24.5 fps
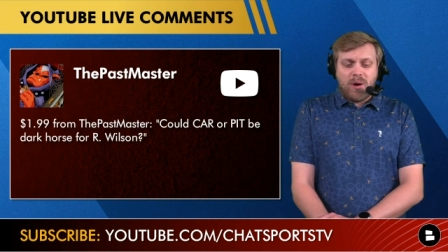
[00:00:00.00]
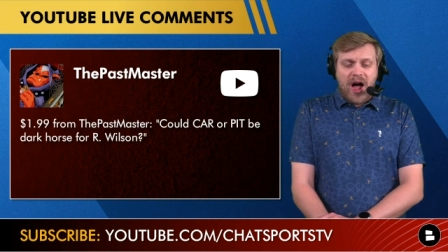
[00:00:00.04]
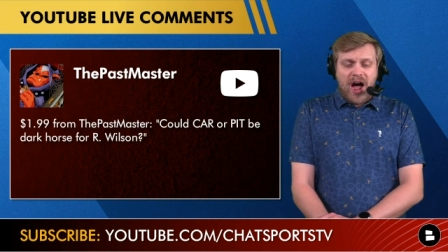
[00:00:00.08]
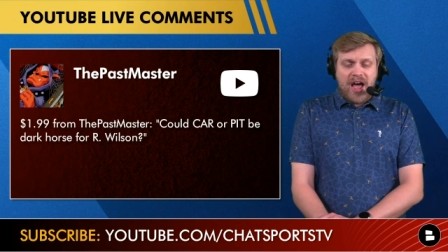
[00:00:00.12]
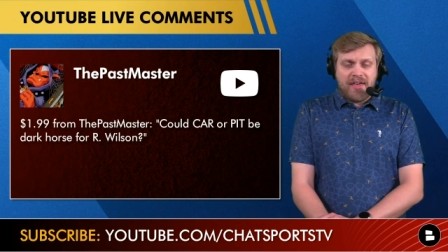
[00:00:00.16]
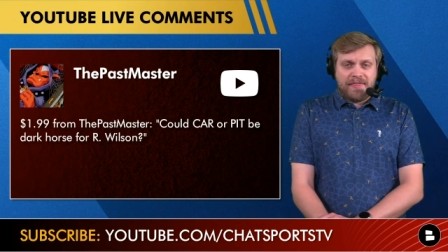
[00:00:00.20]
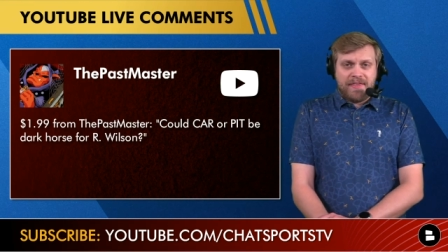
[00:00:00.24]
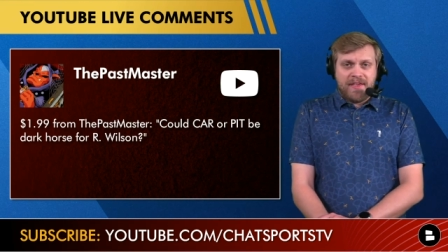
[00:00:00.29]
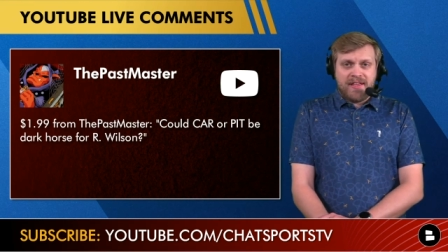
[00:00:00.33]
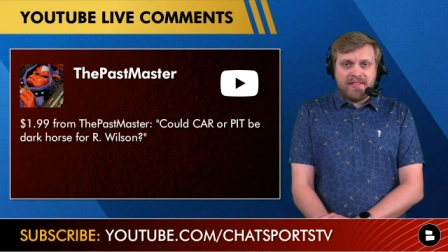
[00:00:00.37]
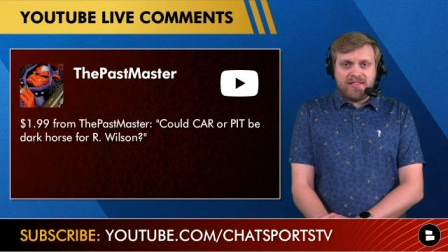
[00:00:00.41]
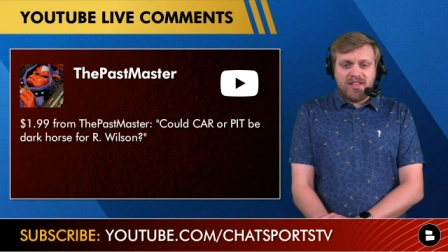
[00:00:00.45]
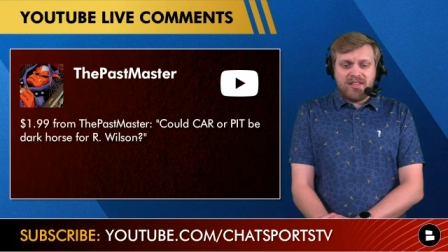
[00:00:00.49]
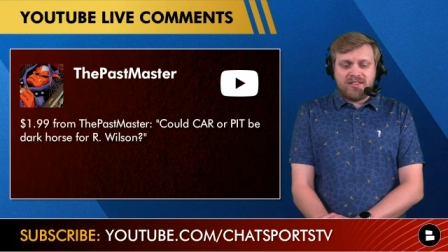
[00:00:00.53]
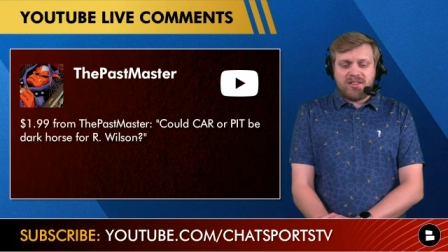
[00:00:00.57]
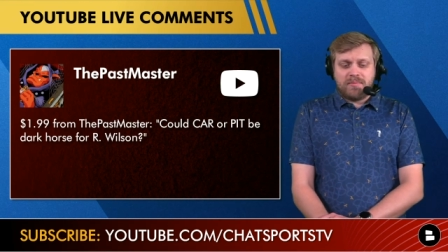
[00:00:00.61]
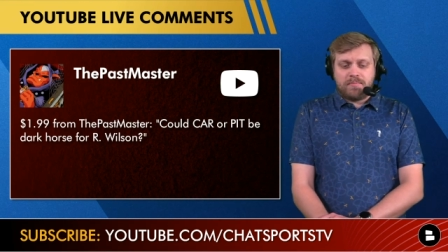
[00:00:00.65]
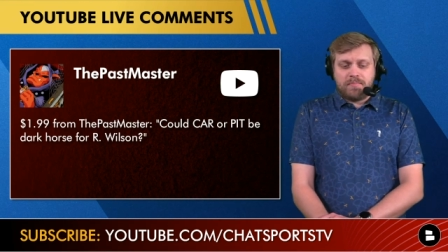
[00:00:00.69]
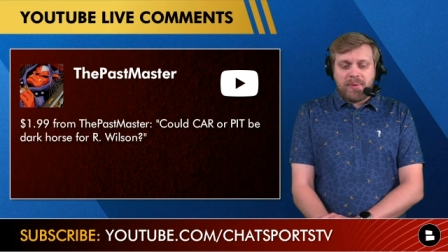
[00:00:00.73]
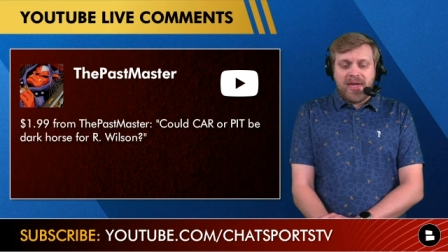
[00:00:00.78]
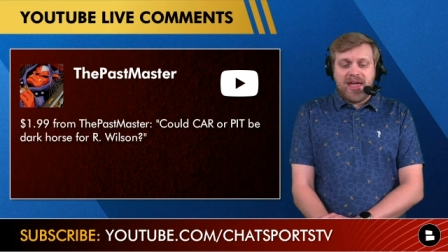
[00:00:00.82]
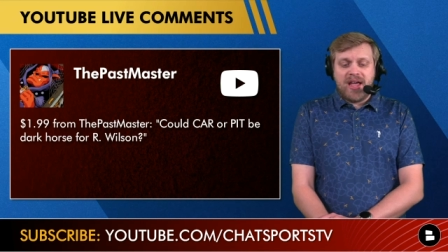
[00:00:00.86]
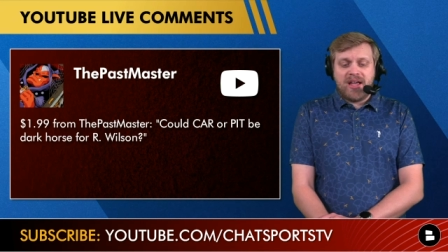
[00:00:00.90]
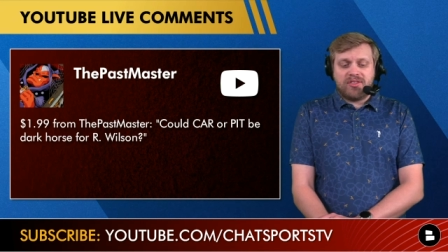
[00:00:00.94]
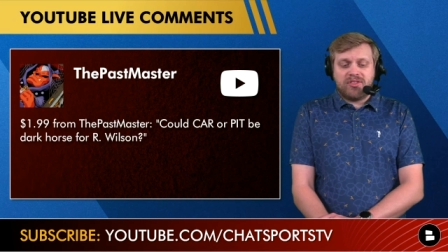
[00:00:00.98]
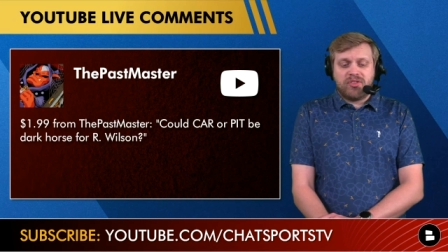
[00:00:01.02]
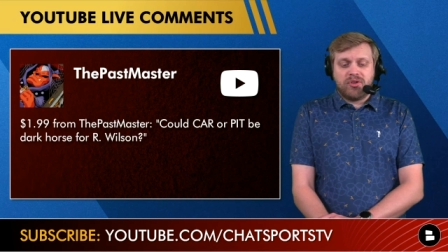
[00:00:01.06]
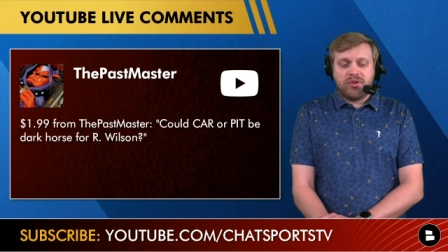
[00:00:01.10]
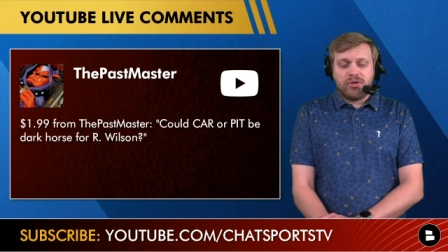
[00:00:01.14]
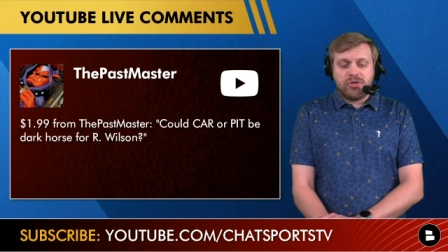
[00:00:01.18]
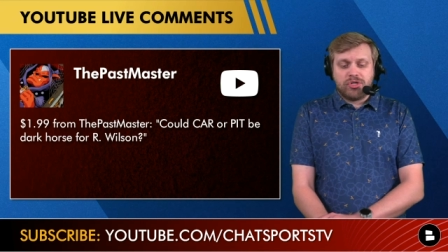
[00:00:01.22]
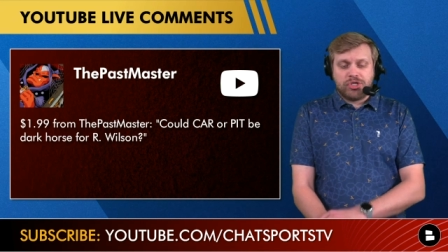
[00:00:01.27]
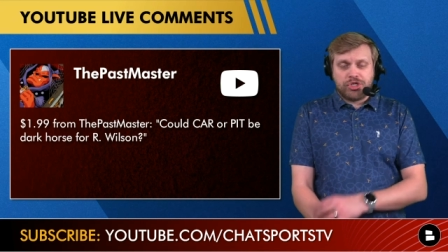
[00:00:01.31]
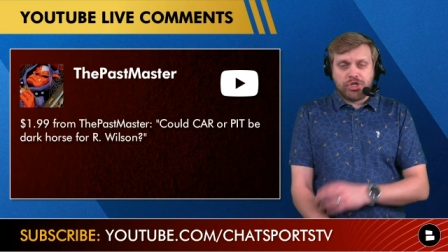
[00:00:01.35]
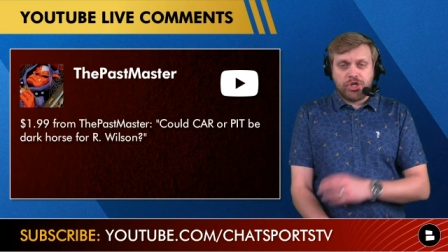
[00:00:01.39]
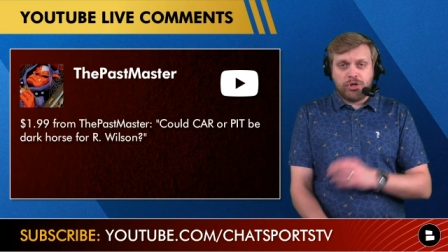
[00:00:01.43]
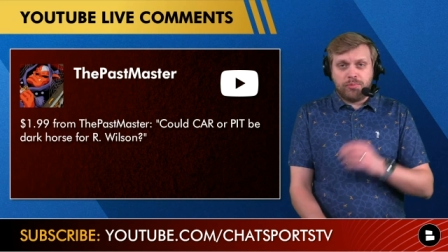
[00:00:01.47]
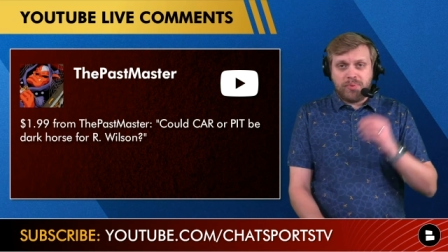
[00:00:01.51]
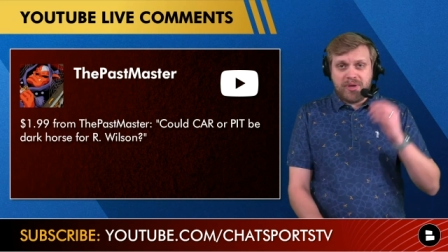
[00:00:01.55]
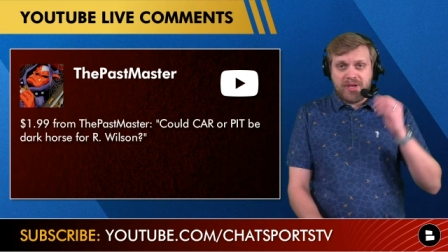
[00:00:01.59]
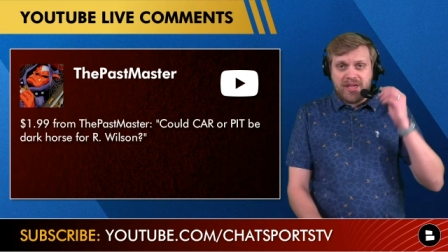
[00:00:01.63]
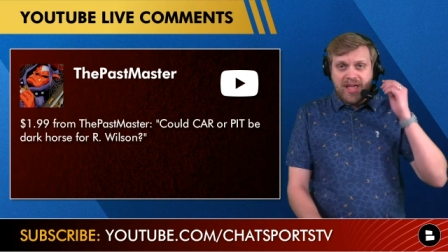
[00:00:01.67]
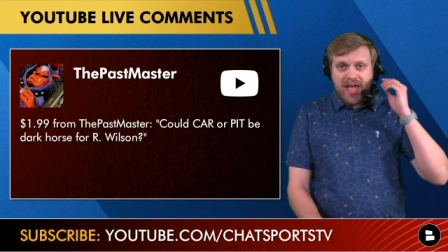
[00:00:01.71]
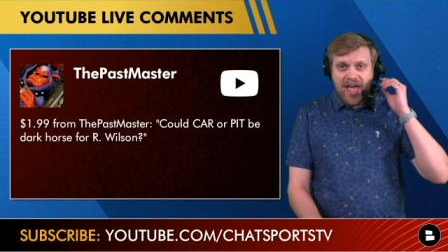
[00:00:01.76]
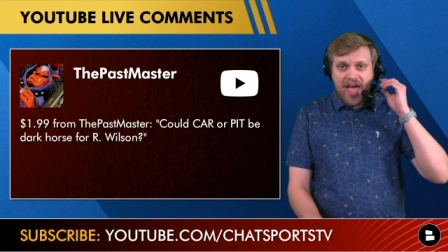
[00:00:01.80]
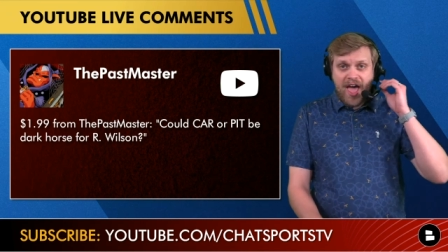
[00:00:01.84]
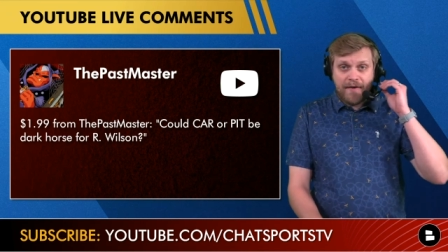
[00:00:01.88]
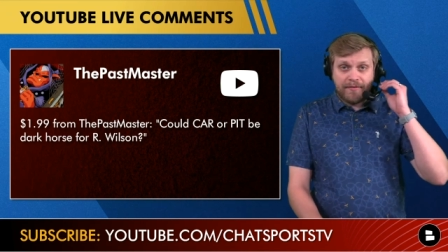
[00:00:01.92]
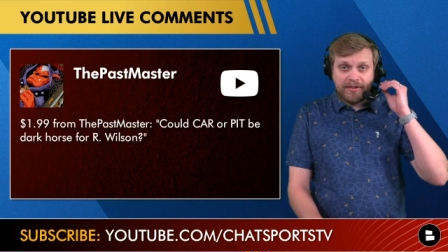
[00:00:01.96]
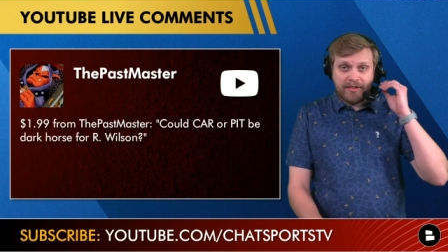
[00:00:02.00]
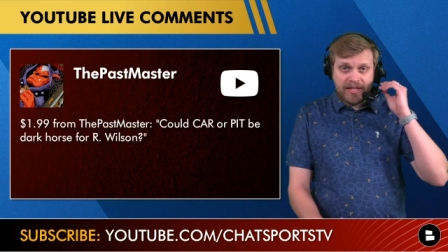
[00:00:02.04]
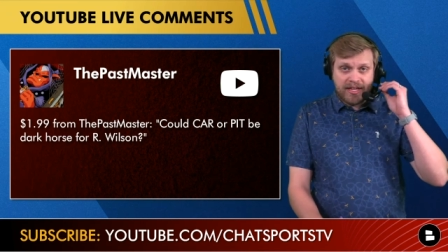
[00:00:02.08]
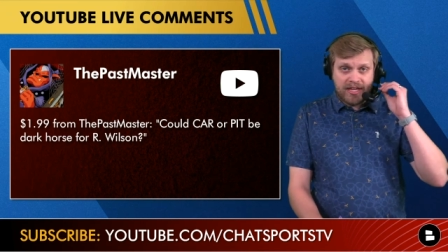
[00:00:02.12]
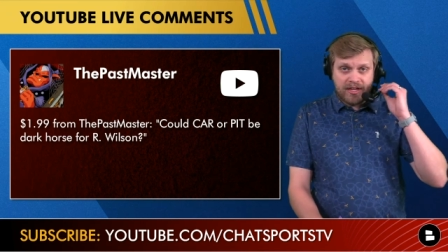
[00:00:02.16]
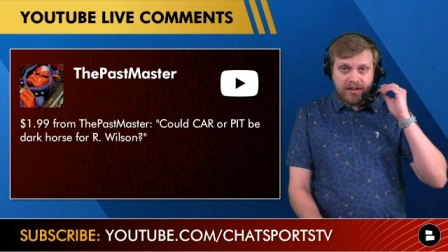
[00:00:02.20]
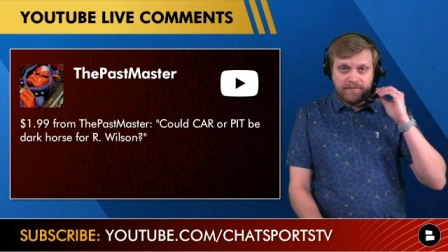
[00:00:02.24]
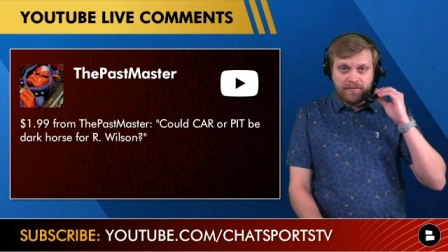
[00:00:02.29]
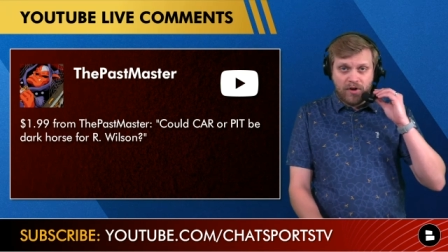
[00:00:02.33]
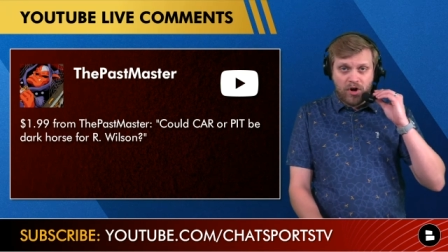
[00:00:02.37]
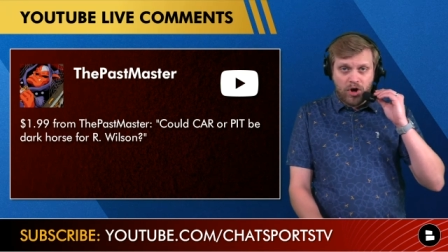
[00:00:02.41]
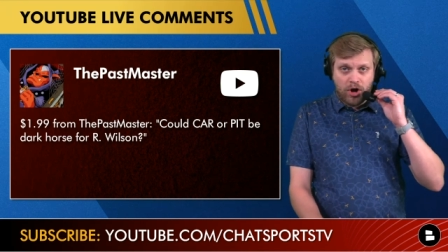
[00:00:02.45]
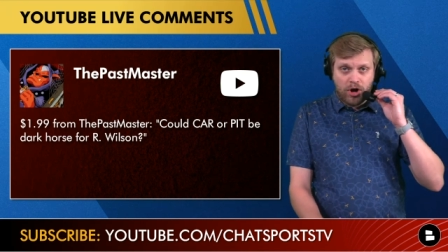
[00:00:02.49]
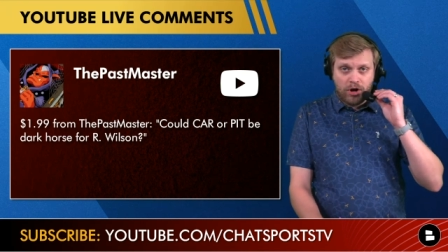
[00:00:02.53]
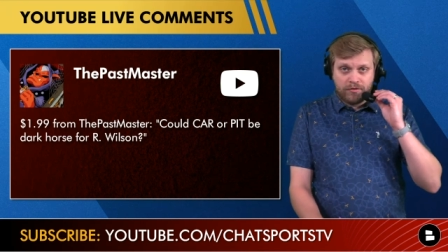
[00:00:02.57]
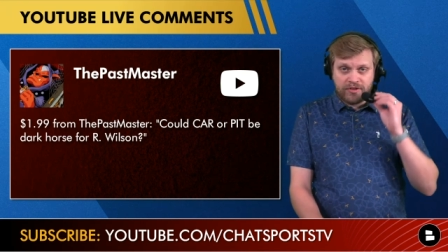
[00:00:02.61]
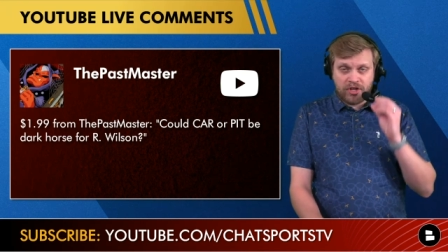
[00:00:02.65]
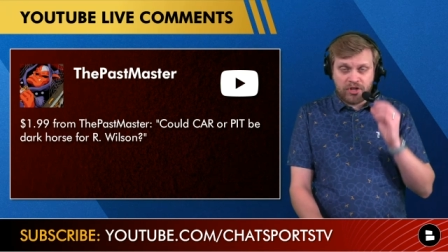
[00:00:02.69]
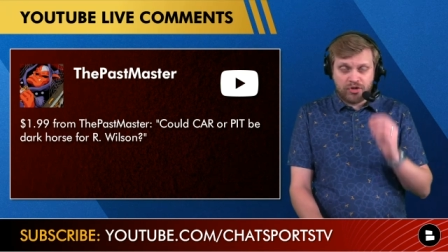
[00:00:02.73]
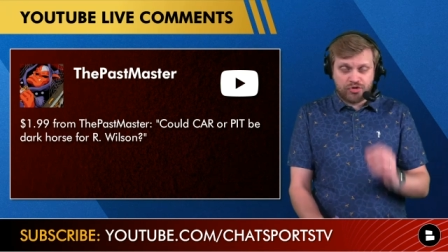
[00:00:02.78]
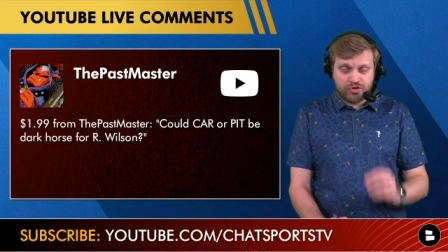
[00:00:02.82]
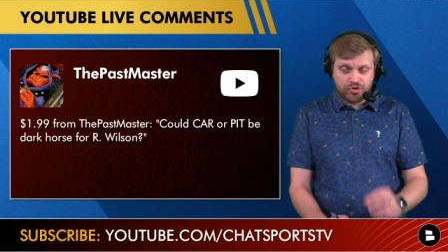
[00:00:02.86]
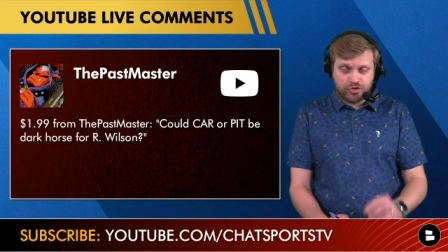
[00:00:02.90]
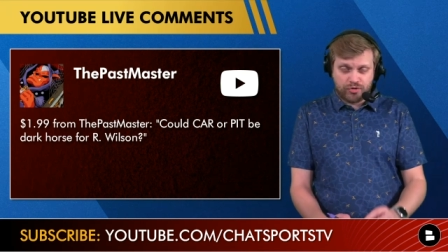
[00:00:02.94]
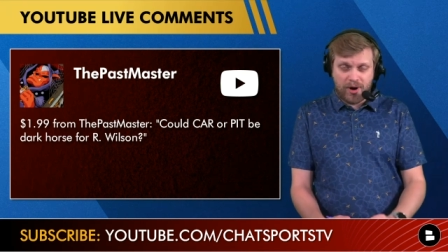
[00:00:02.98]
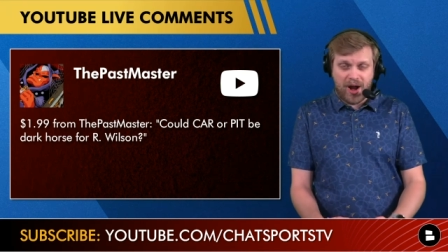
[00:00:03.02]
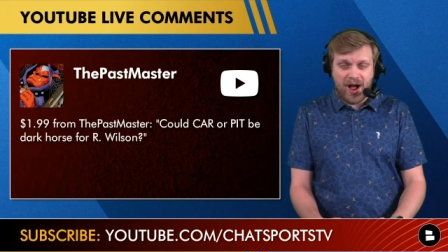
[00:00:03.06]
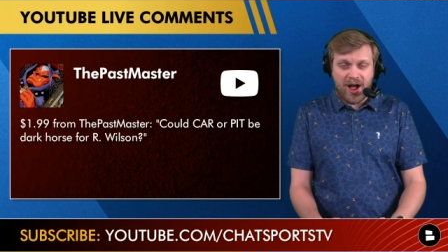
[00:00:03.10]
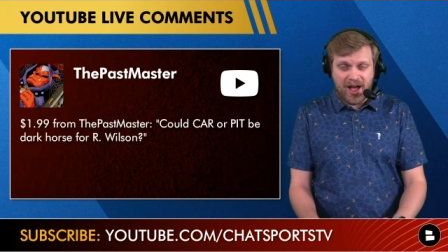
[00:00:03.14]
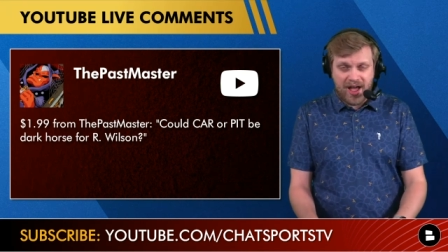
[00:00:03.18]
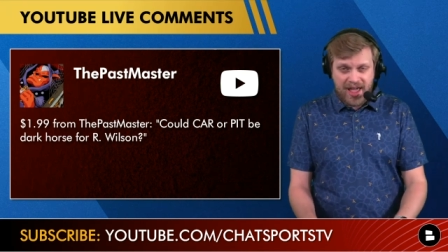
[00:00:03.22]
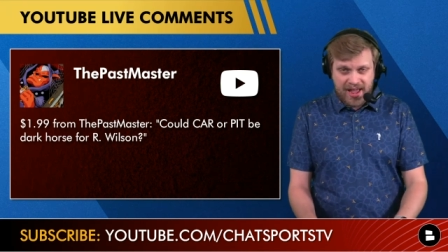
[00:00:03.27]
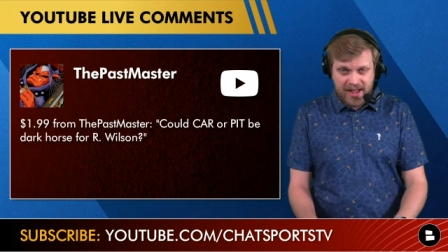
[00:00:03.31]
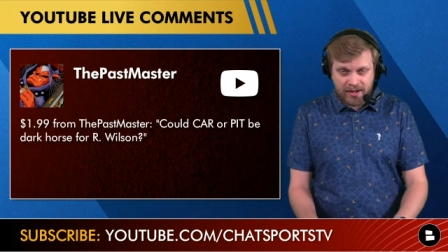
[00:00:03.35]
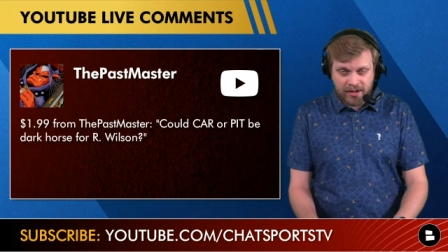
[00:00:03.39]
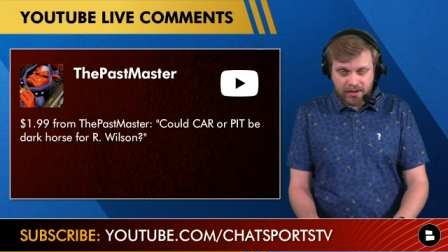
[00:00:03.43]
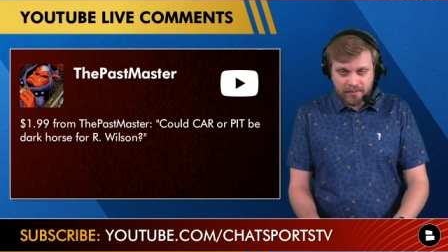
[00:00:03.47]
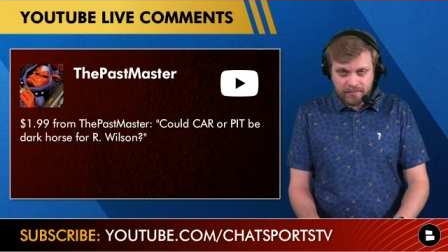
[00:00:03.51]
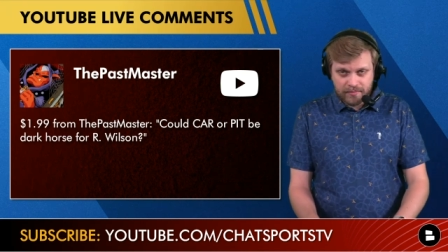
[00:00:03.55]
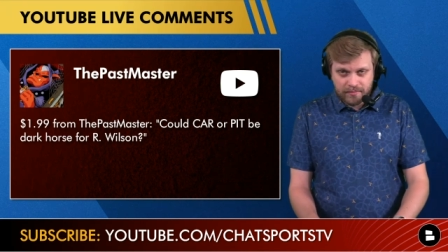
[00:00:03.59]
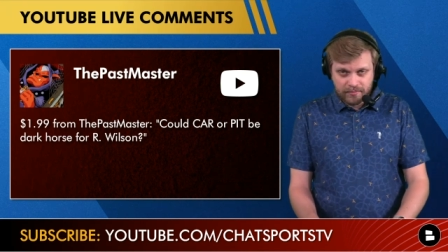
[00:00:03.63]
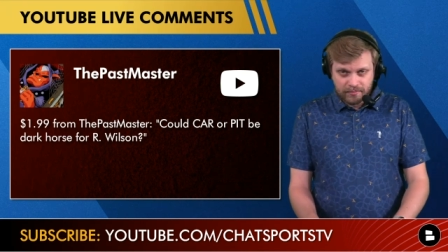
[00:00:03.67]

I think that the Panthers should be heavily involved in trying